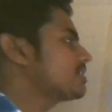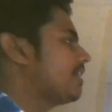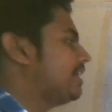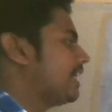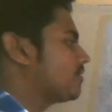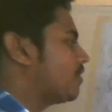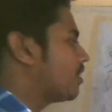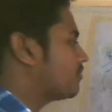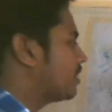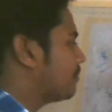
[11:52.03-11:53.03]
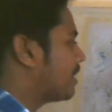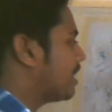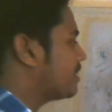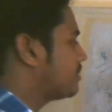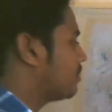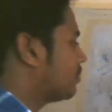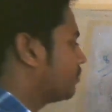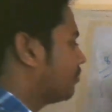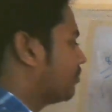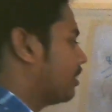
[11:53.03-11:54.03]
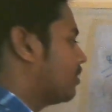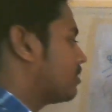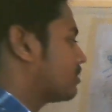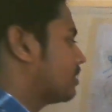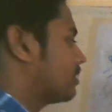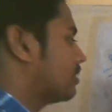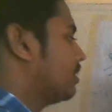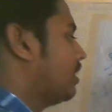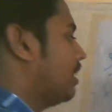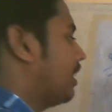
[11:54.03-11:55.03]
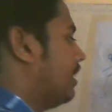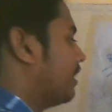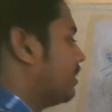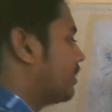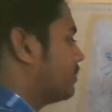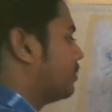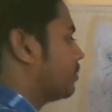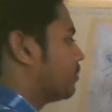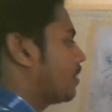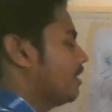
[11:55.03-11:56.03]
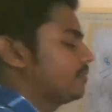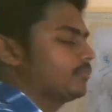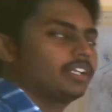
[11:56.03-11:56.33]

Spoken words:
I'll take one of the number as 0. Why not 6? I'll take here 0. Okay.